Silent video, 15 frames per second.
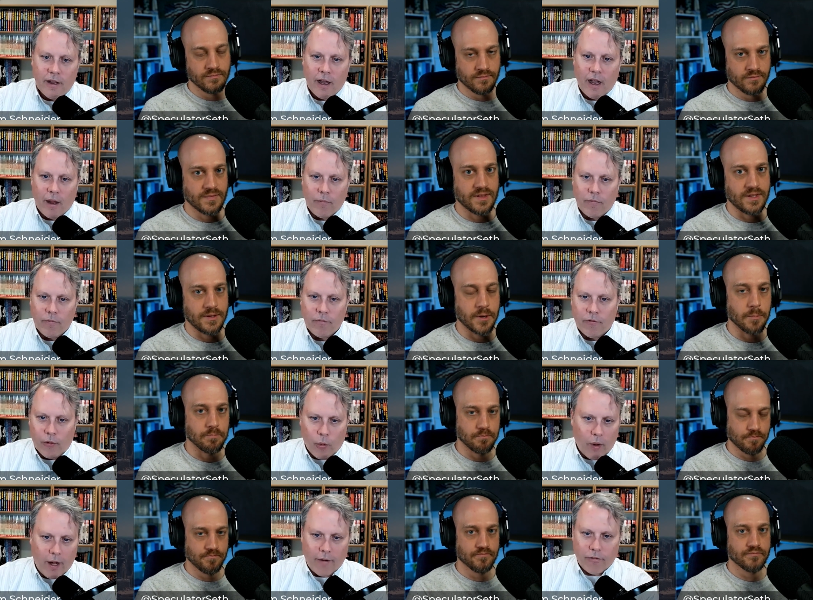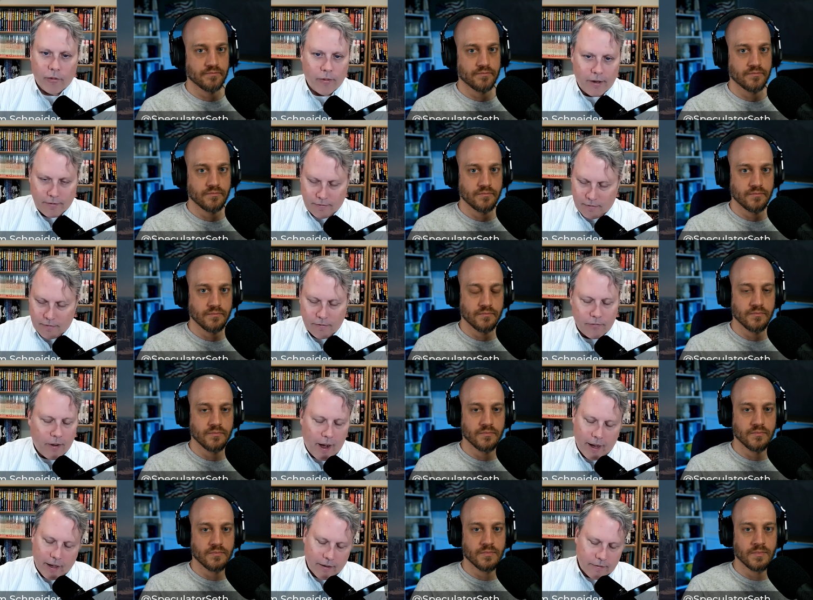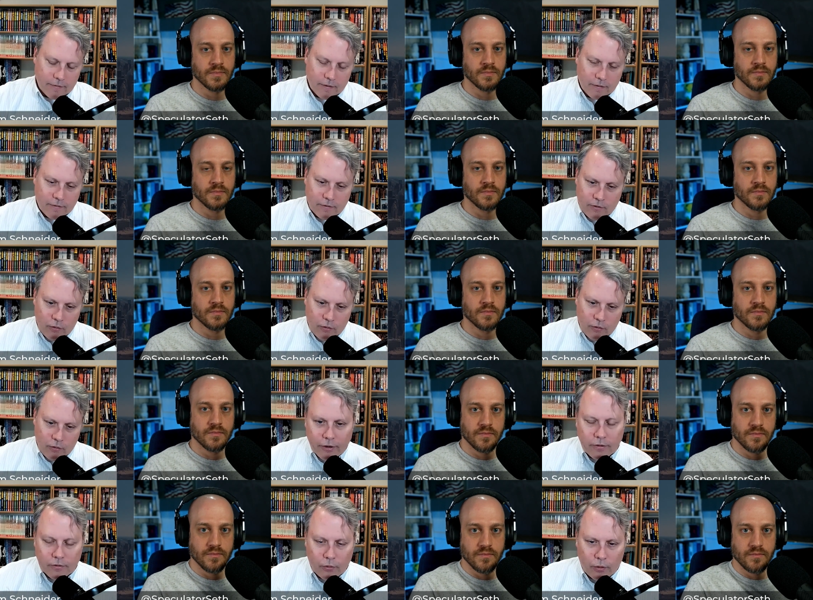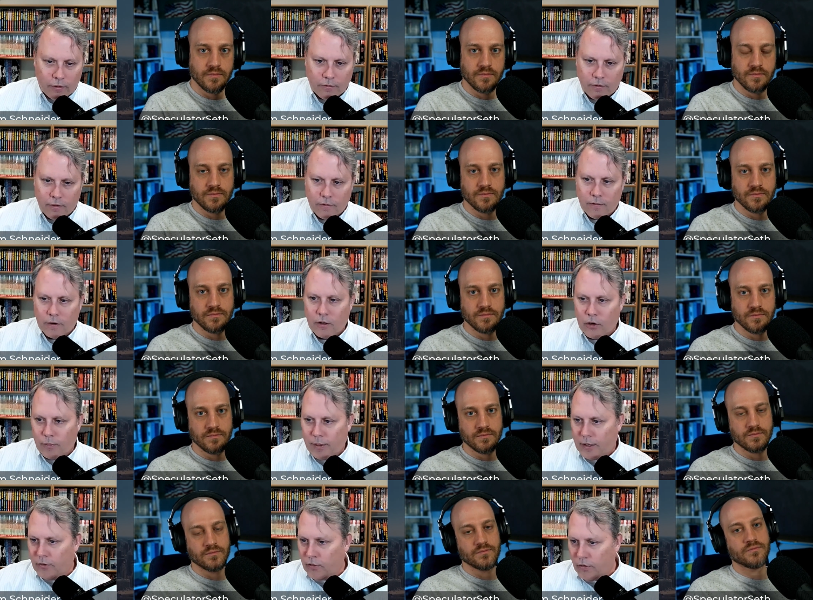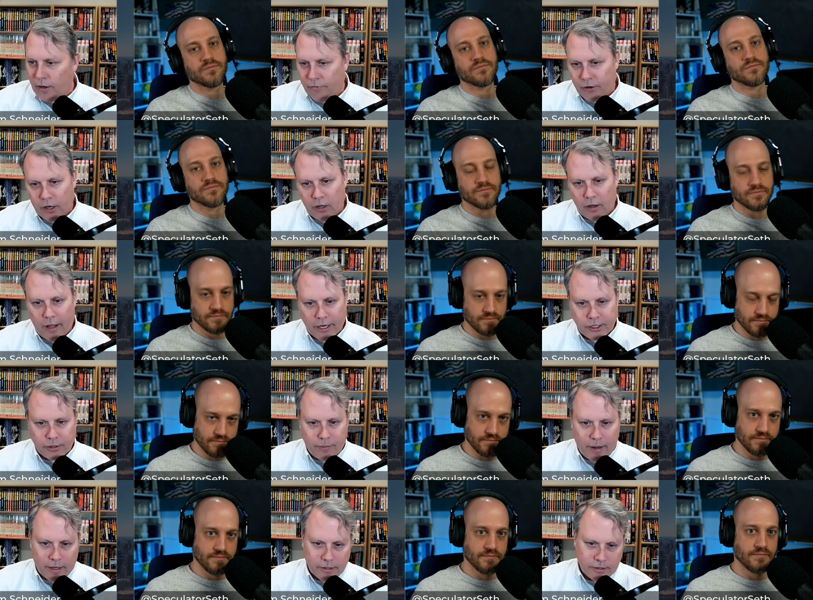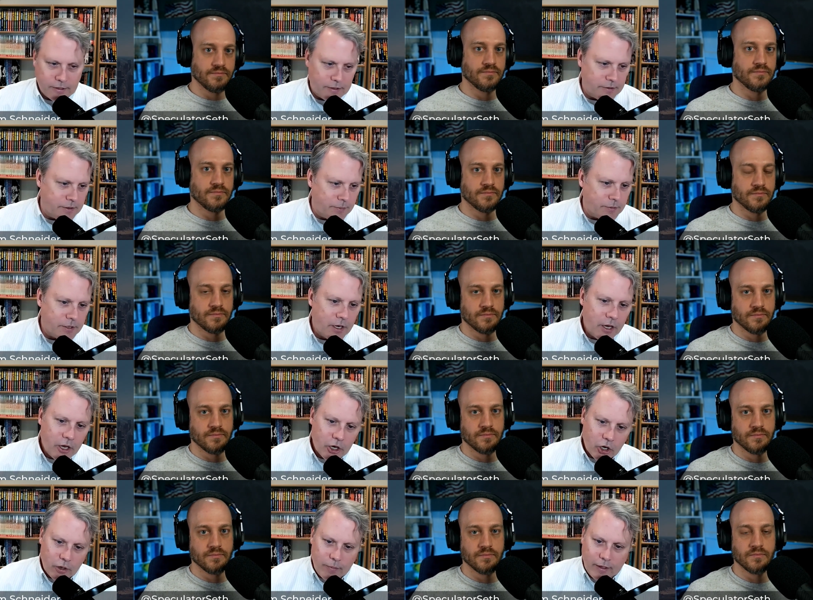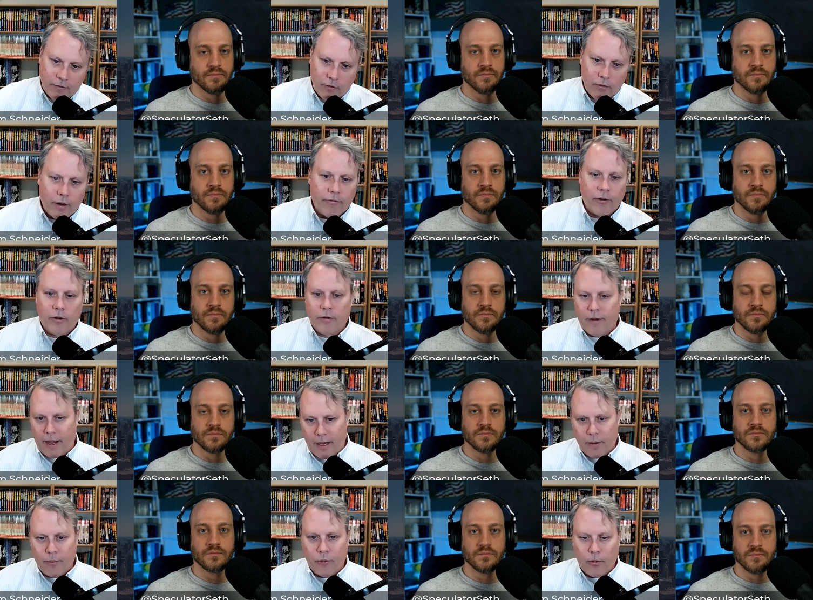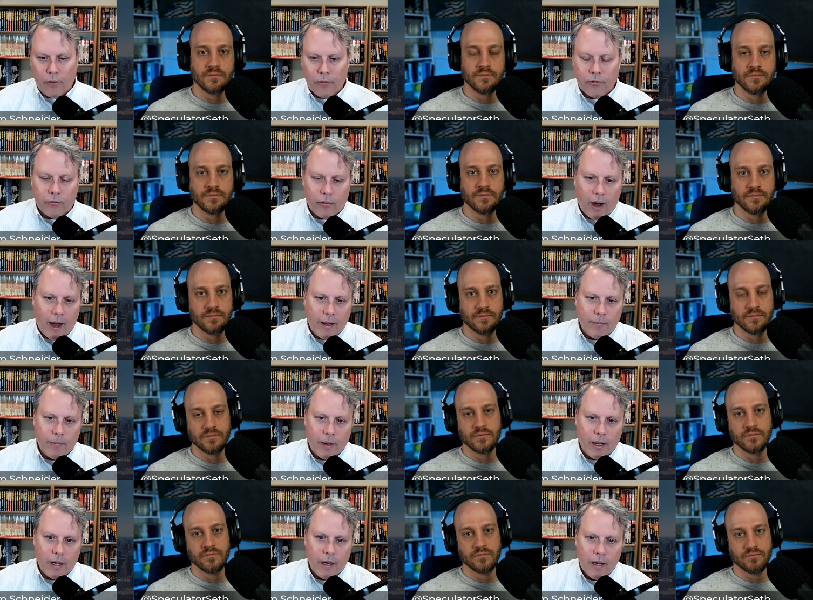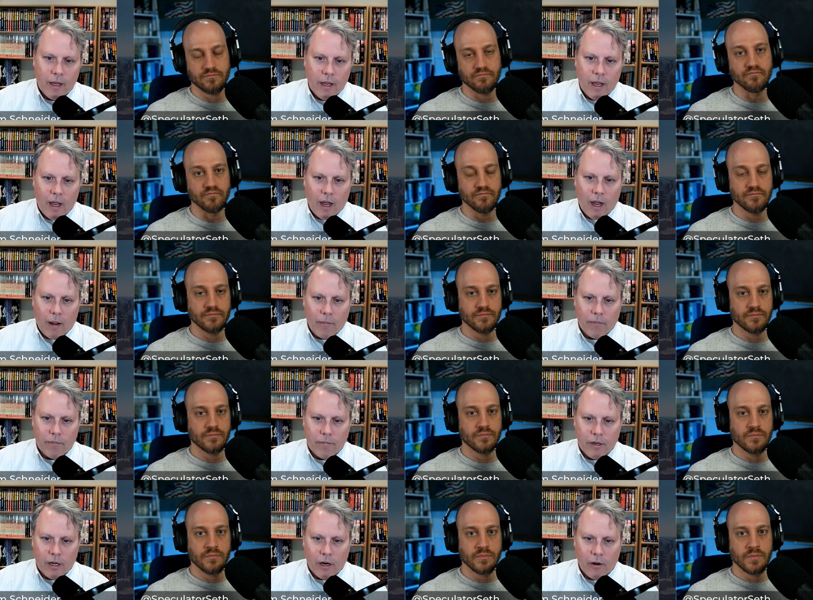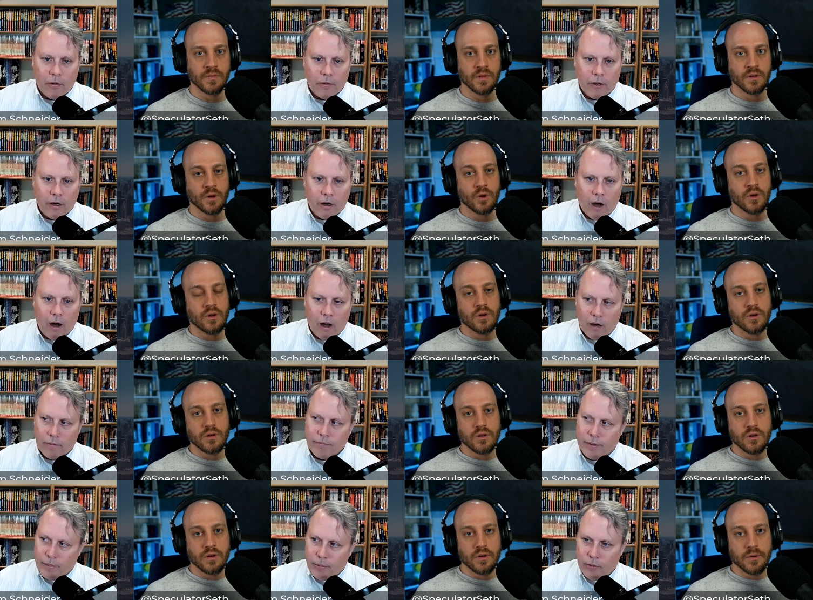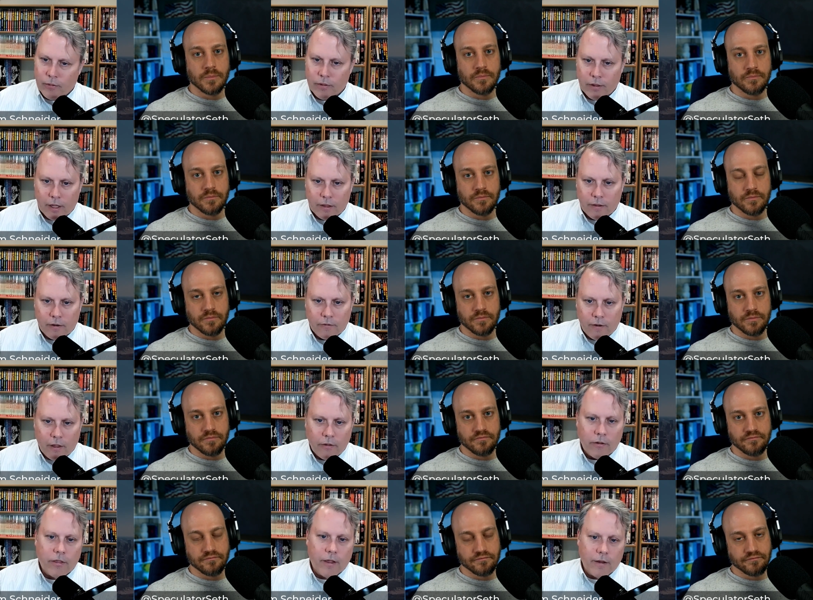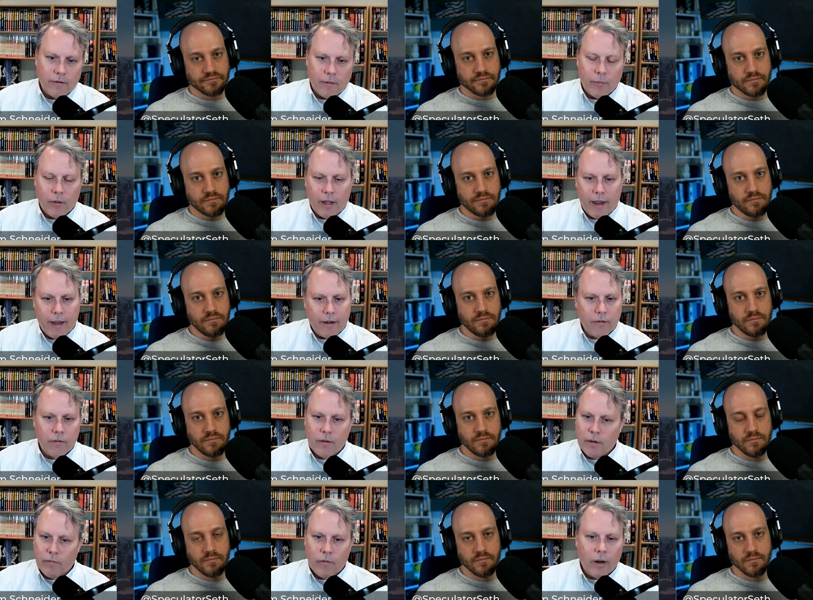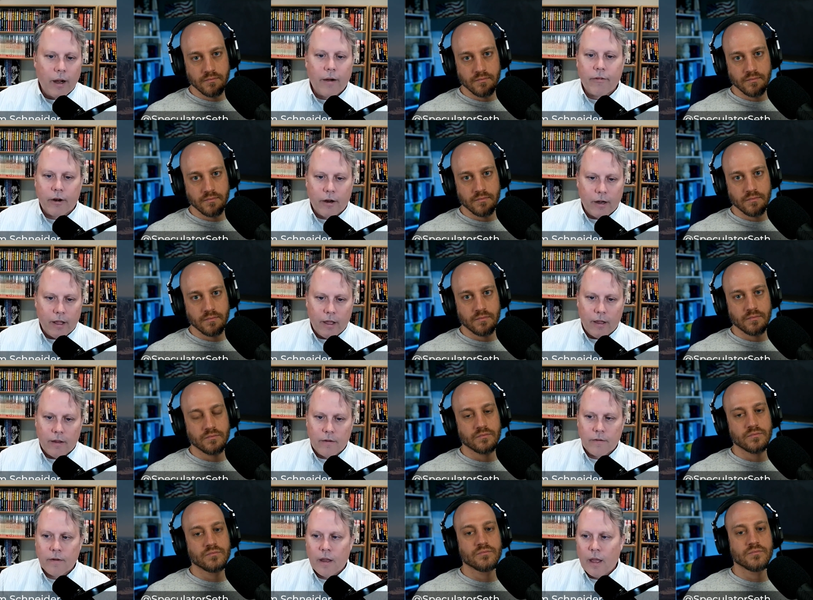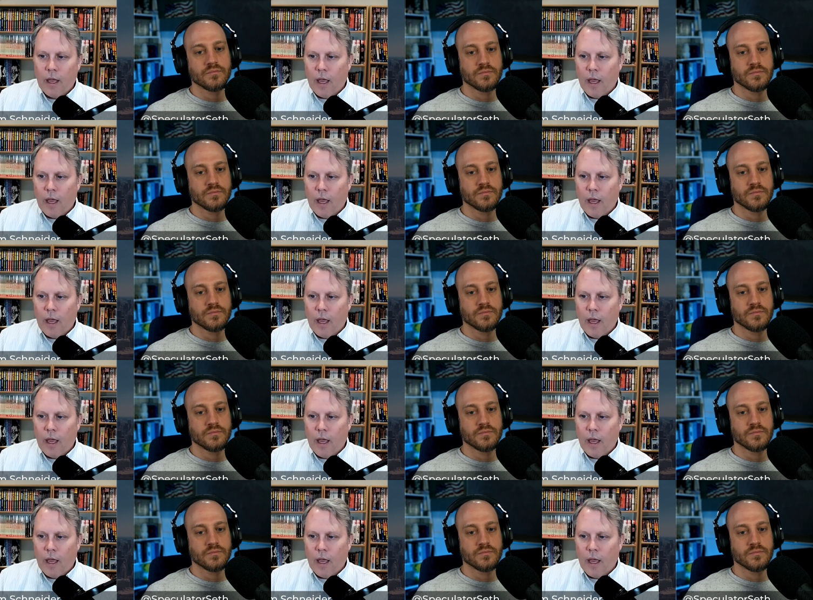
Speaker 1: um, for whatever reasons, right? It's just two different sources and could be two different collection mechanisms, could be two different data pools, right? But, mm-hmm. um, you know, there are people who think there's other things at play and whatever it is.